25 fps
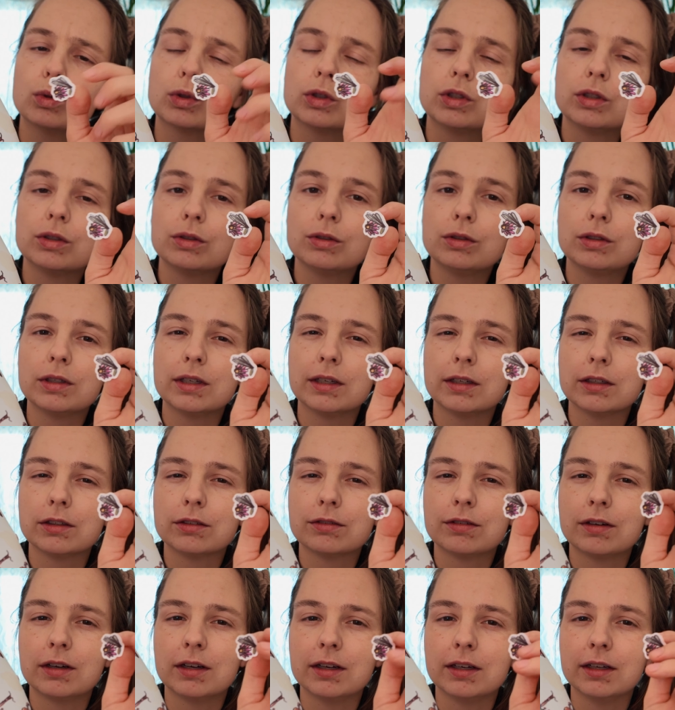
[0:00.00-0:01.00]
so
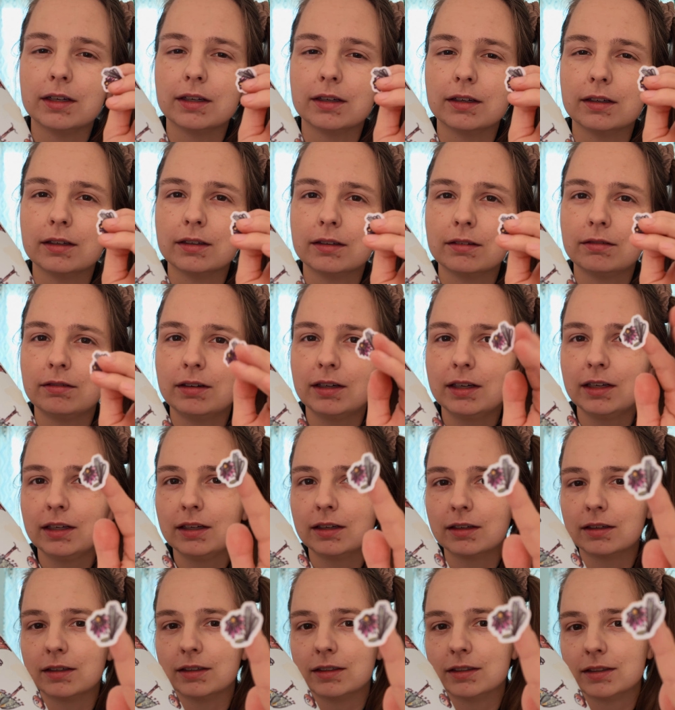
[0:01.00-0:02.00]
satisfying, really
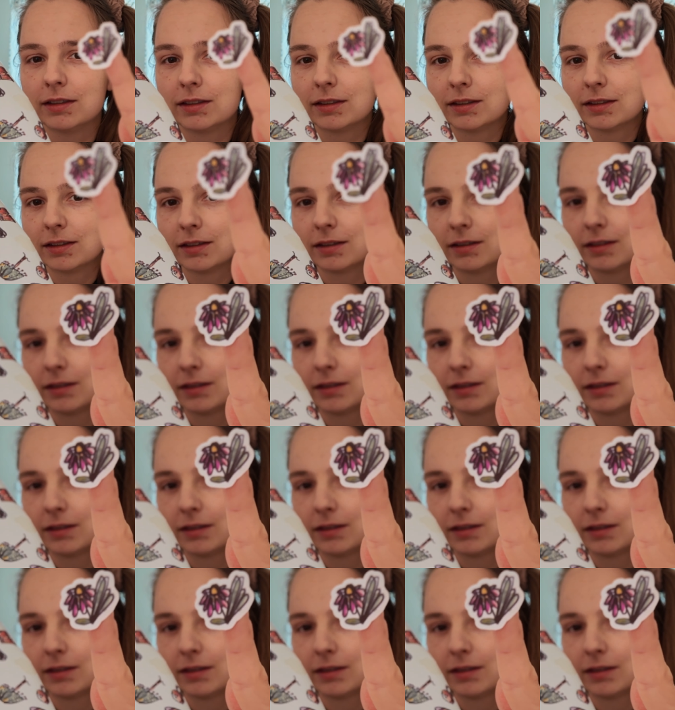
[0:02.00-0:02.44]
nice.